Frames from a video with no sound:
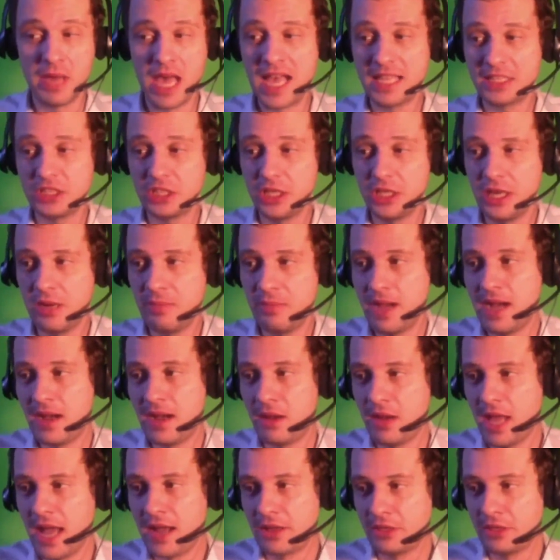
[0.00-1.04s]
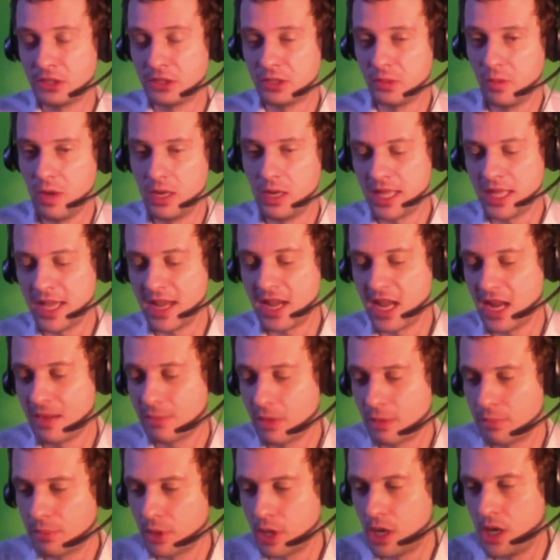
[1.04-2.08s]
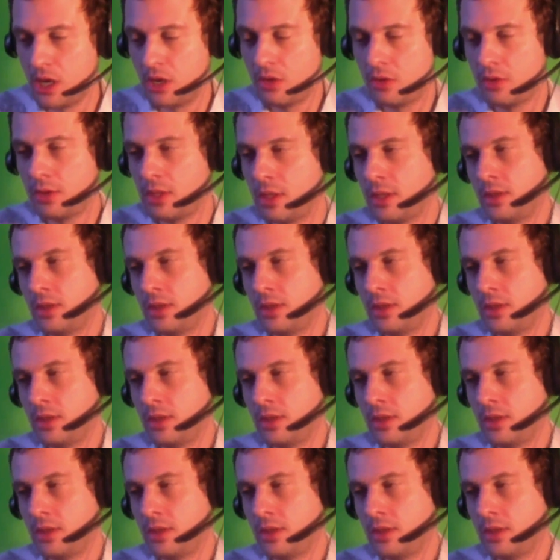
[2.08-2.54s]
passionate about how you swung that hammer, bro.